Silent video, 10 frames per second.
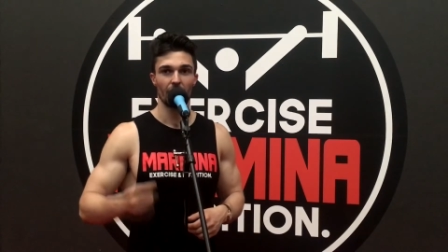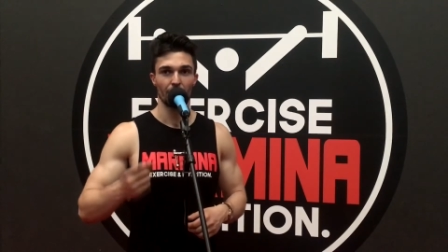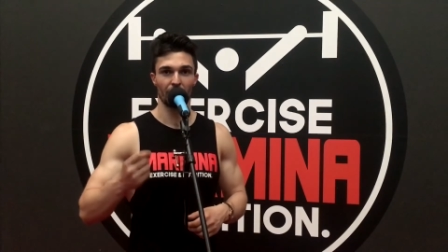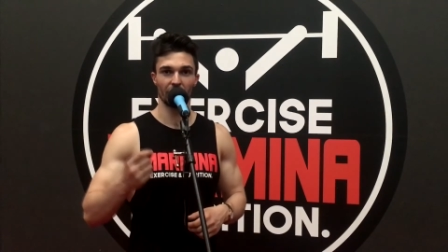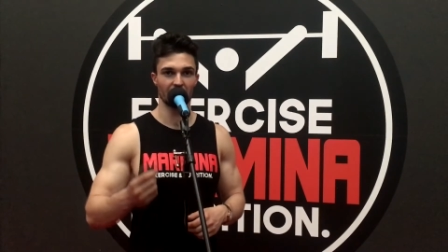
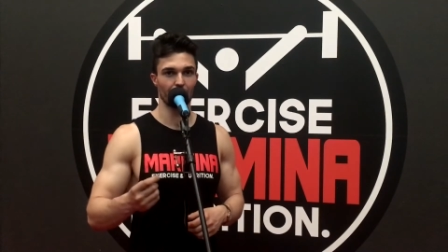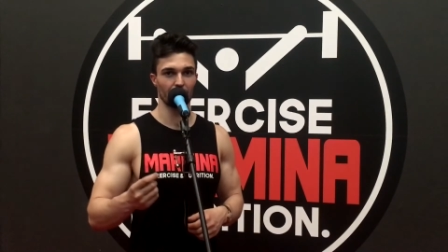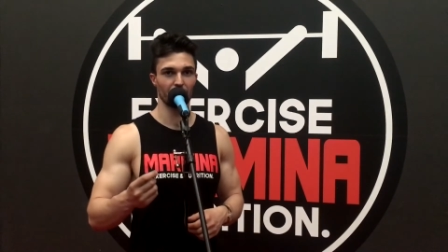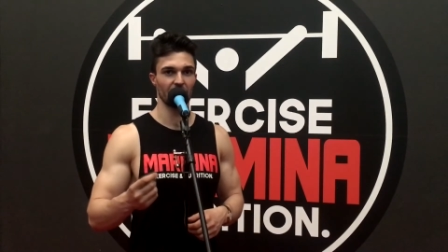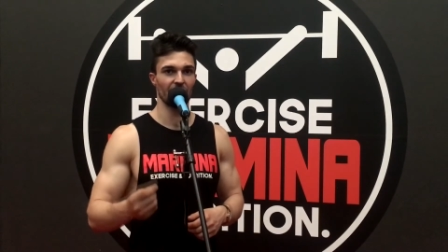because
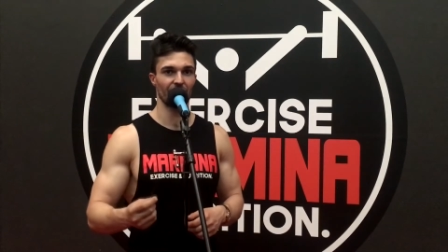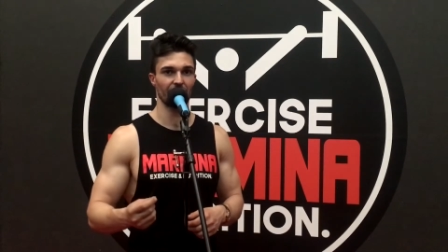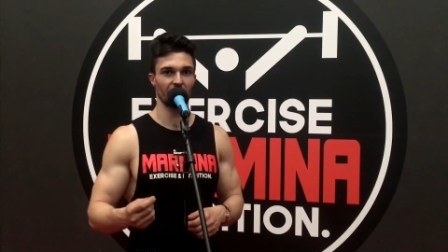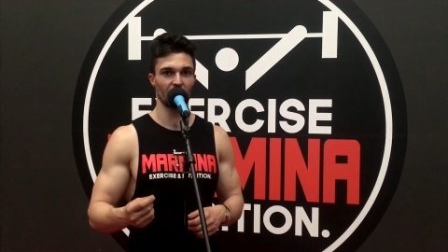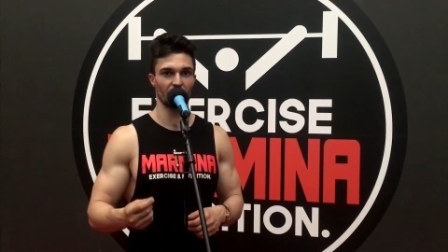someone's perceived rate
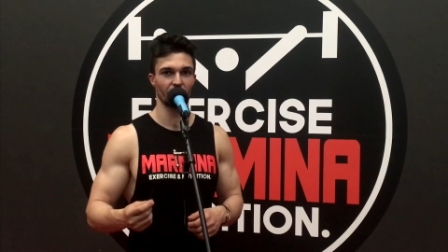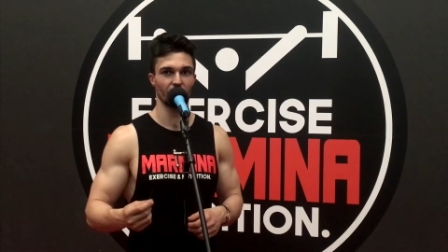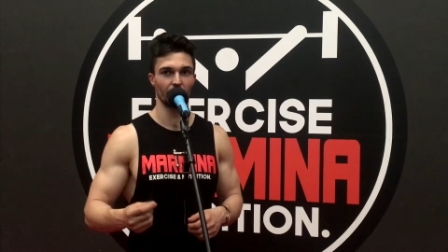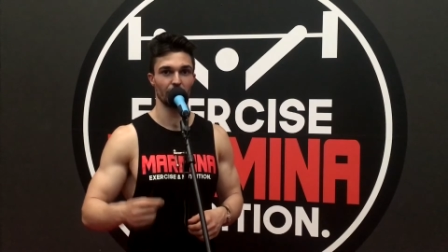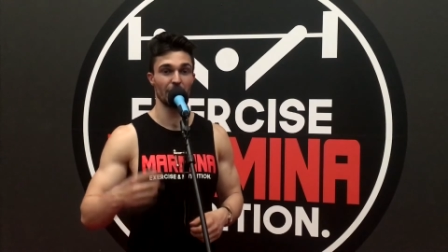of exertion
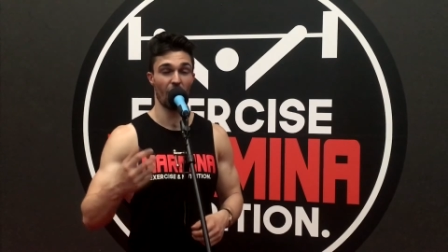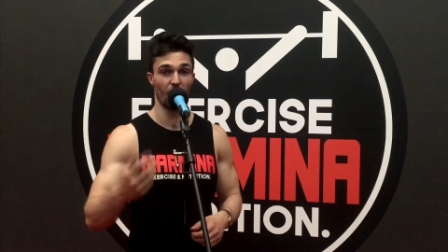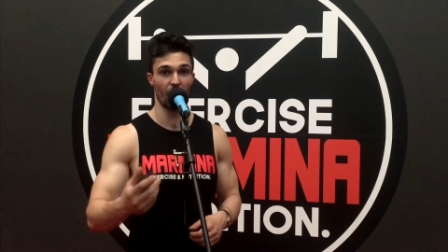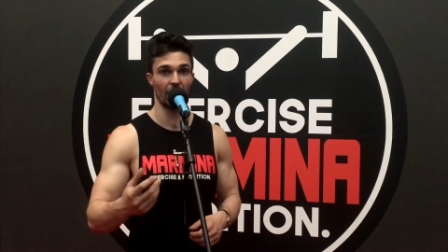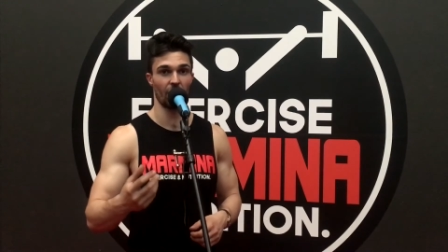is going to be
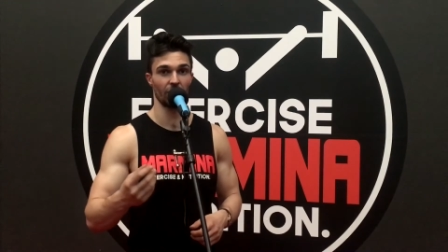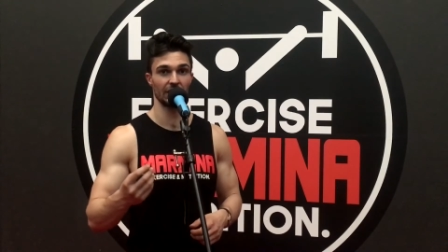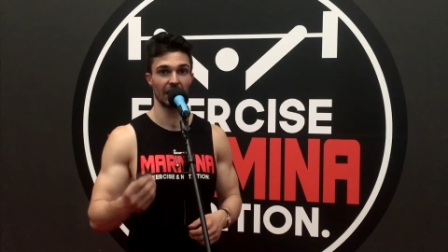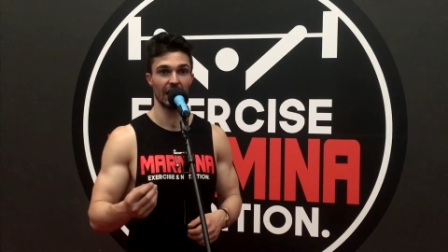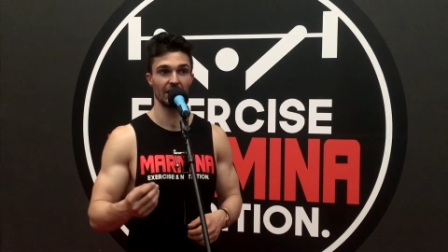higher
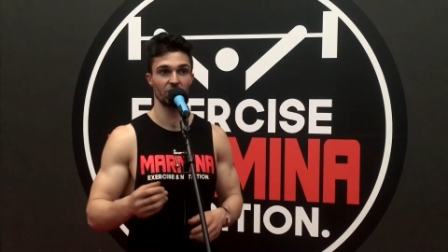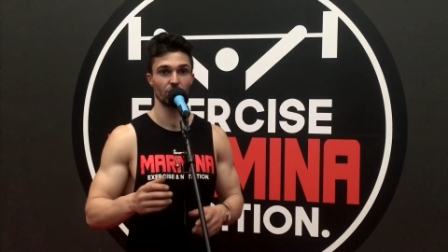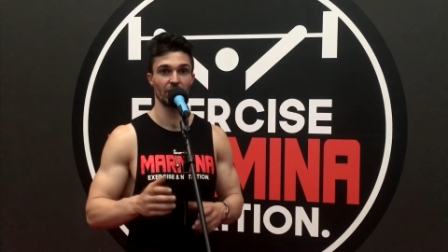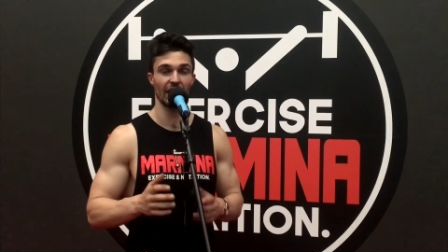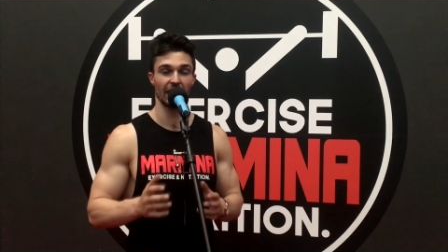on
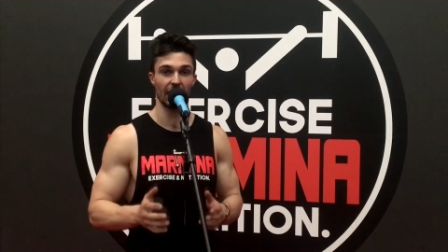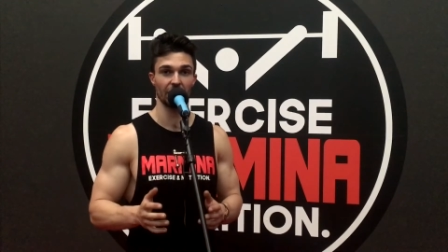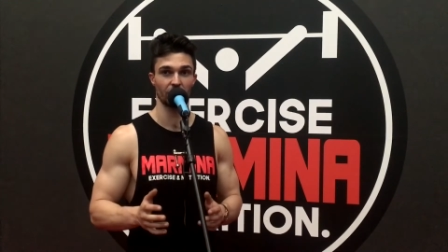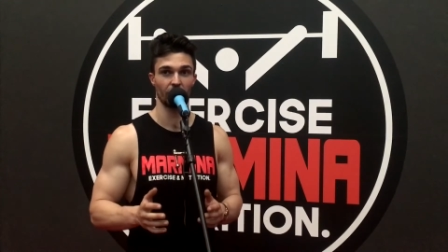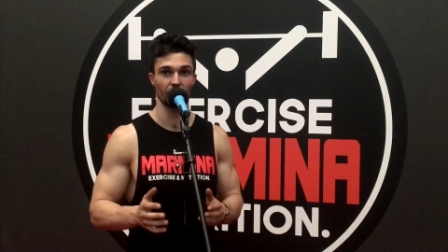days where they
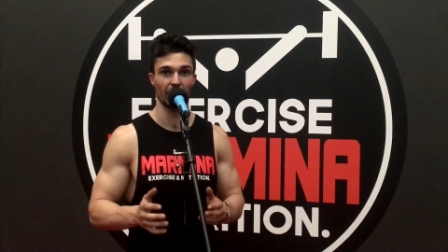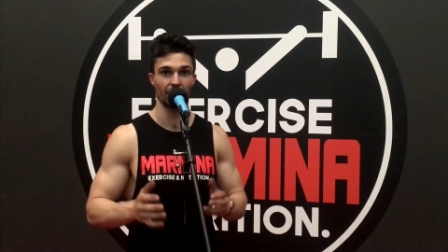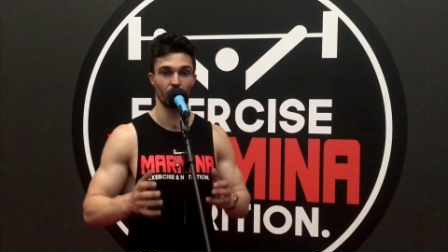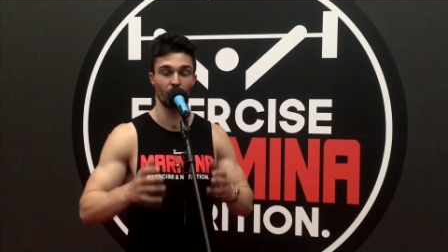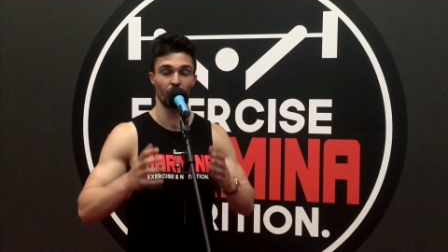can't
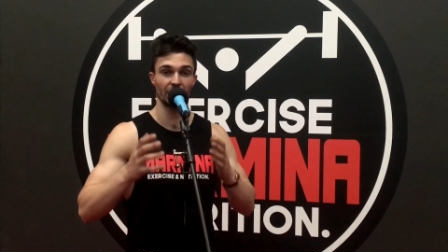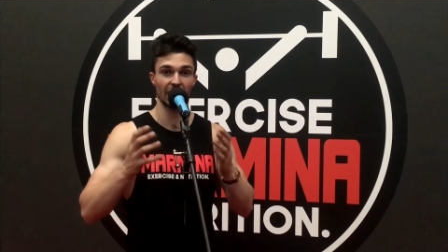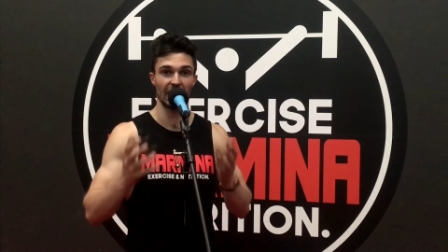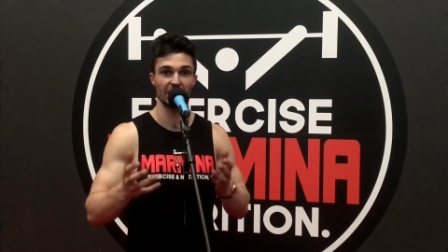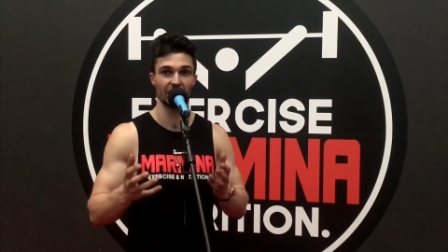tolerate, or on
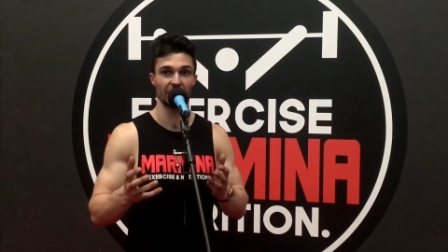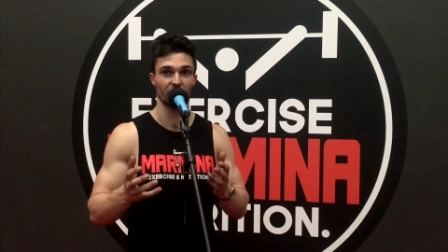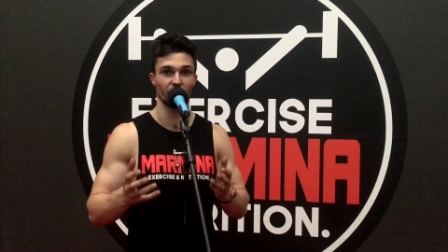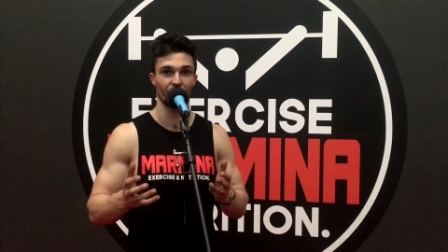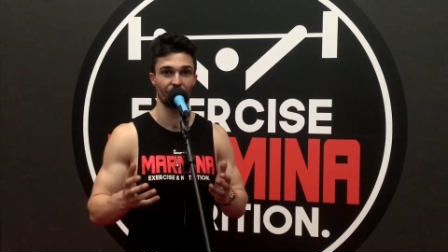days that they're
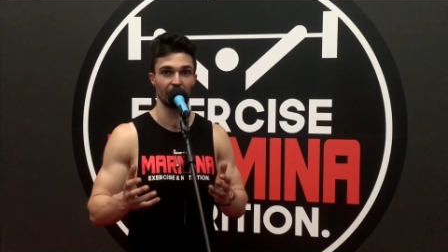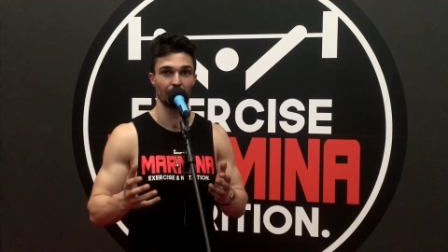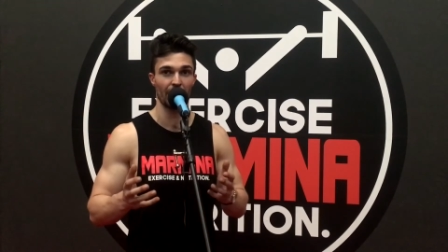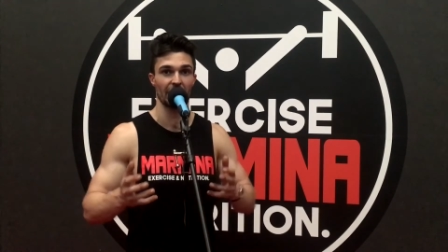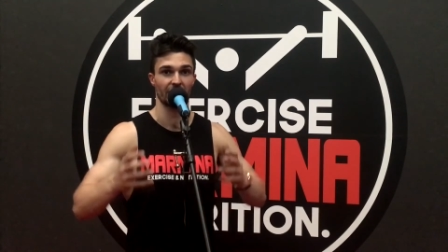just not feeling
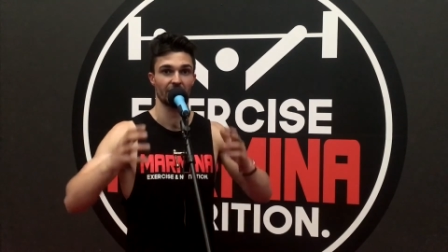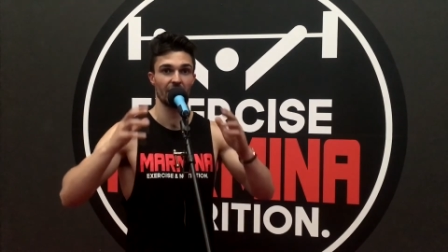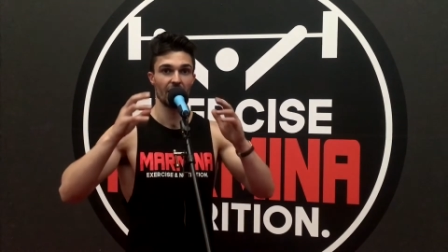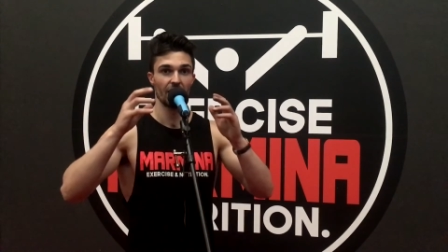the best,